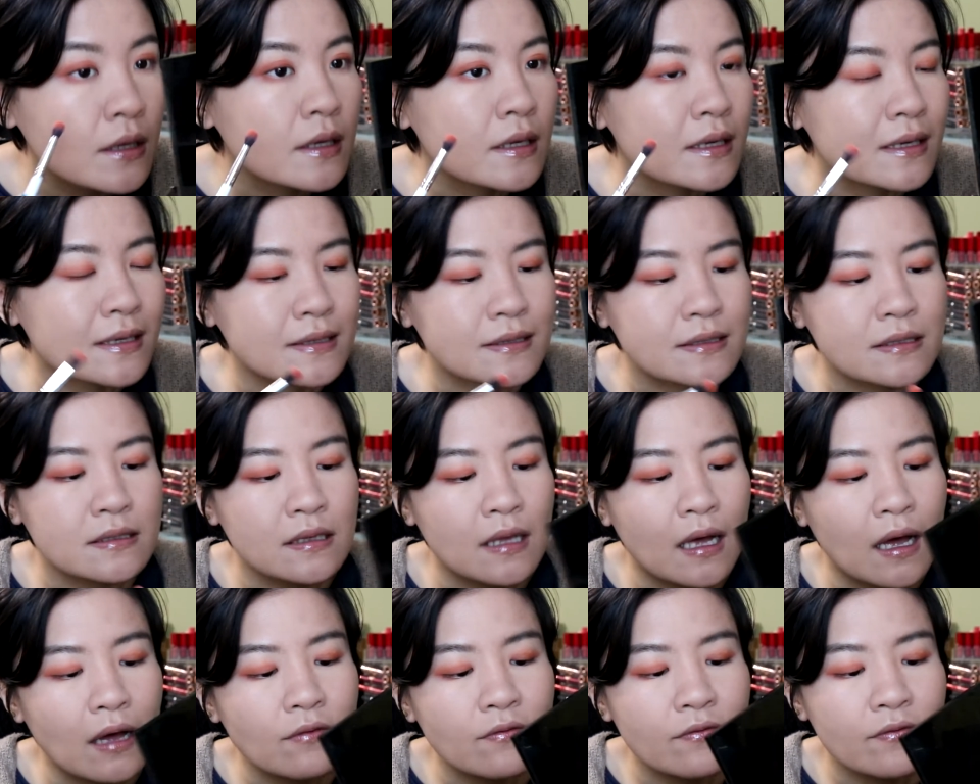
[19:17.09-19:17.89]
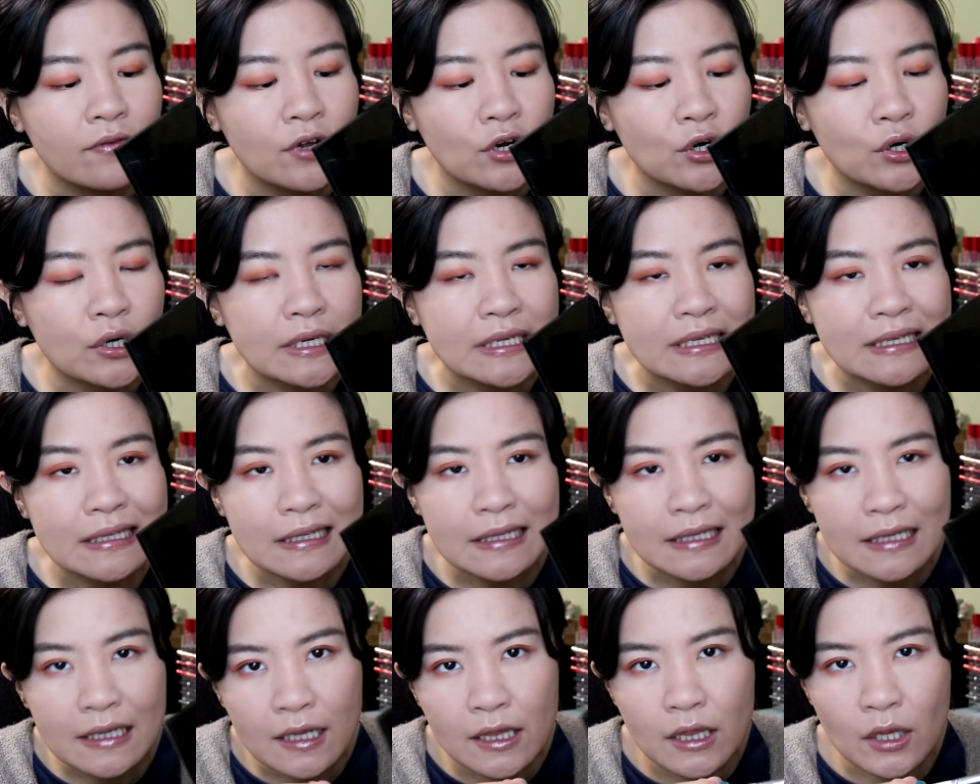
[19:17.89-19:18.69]
It's not very
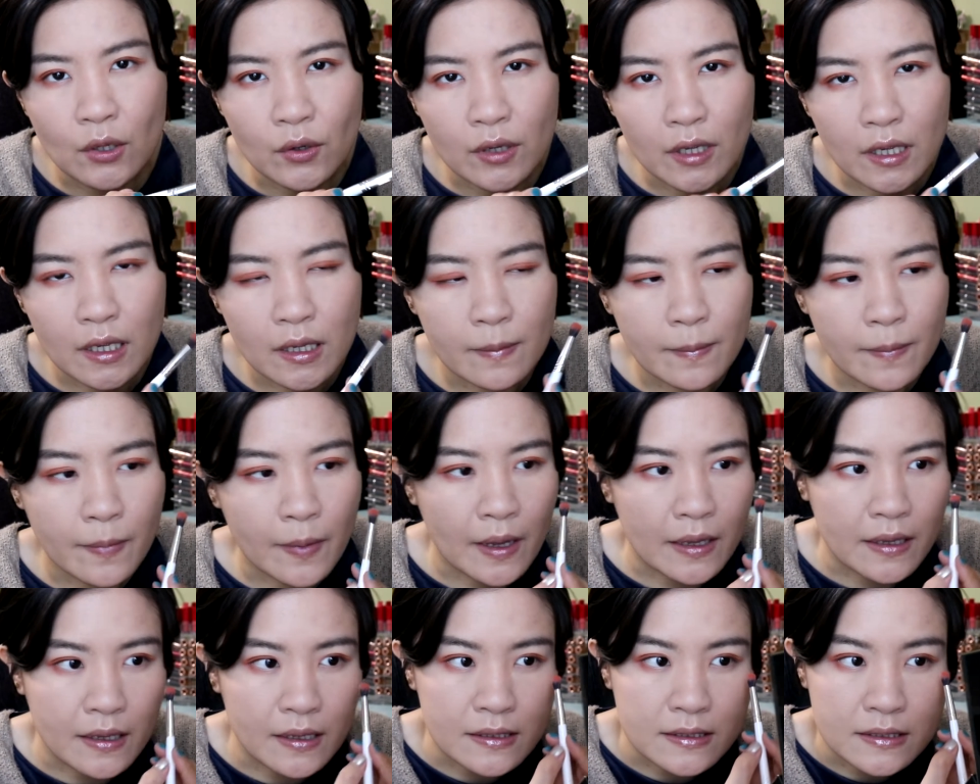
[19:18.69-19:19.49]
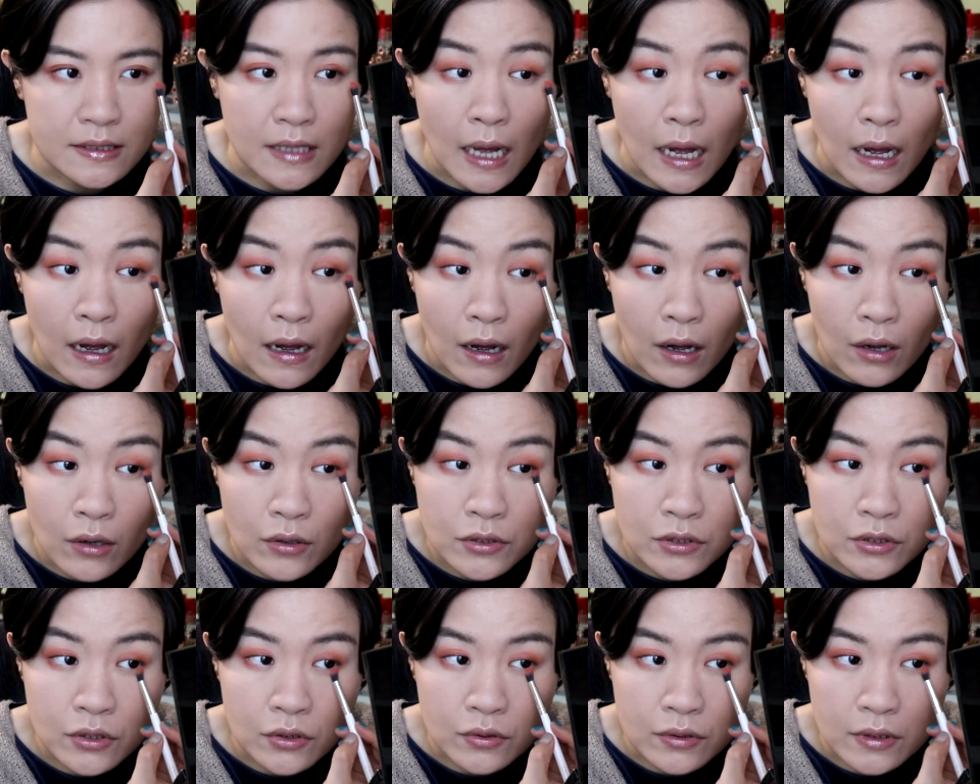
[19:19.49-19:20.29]
yellowy, but it's
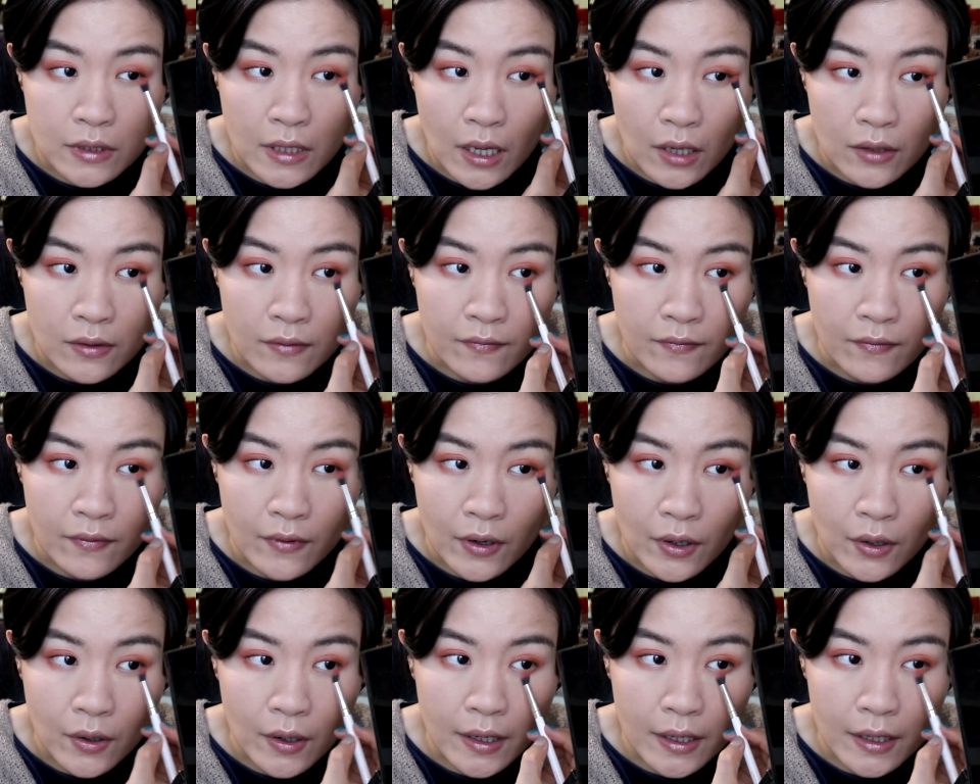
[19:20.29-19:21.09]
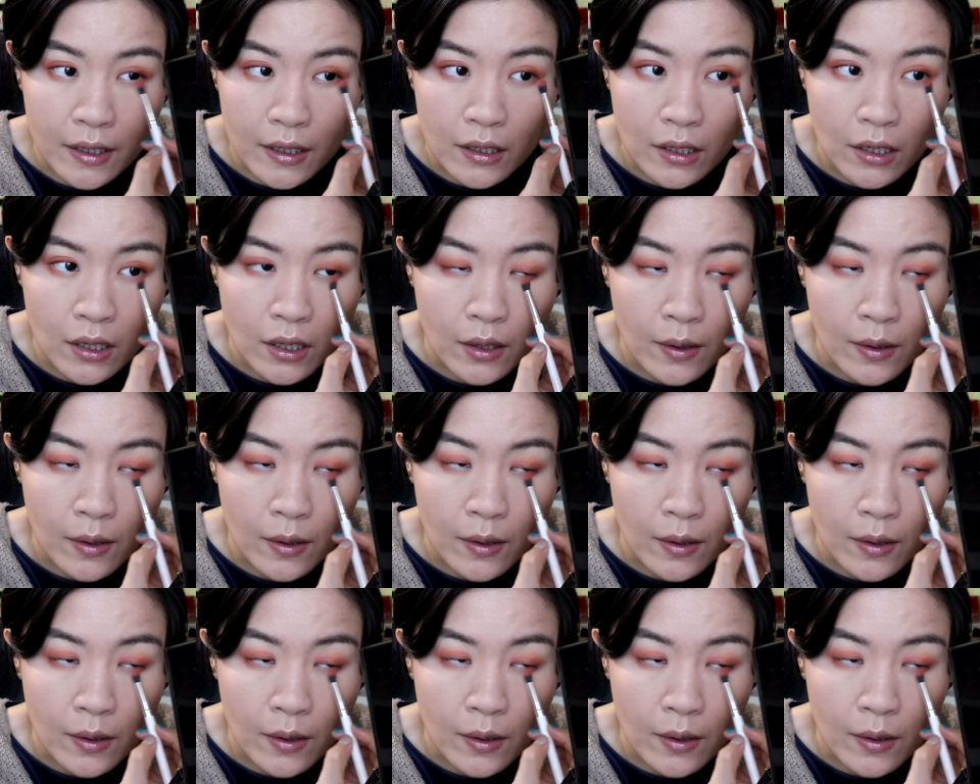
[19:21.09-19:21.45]
also not very